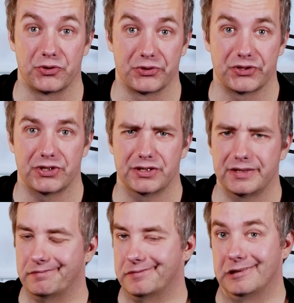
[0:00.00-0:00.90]
interested,
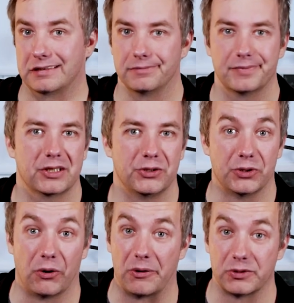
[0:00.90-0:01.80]
well, you
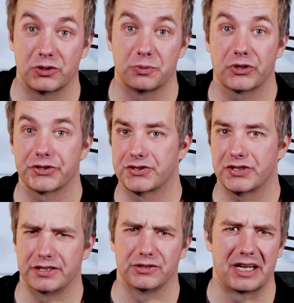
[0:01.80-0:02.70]
know how YouTube works,
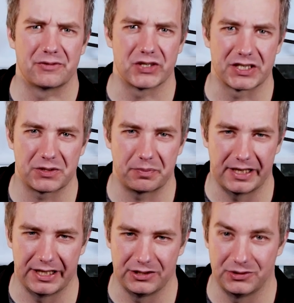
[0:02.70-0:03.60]
I don't have to
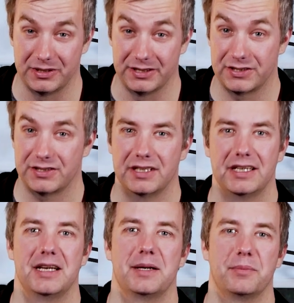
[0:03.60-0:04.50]
explain you this.
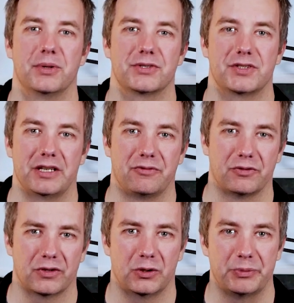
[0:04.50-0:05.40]
But if you
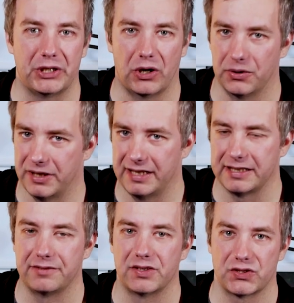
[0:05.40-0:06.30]
follow me on any
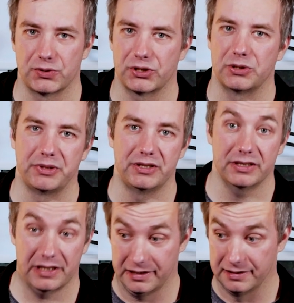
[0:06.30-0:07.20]
given social
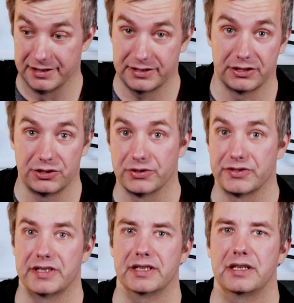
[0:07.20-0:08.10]
media, I'll list it
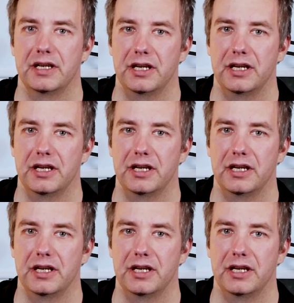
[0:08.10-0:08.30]
just there,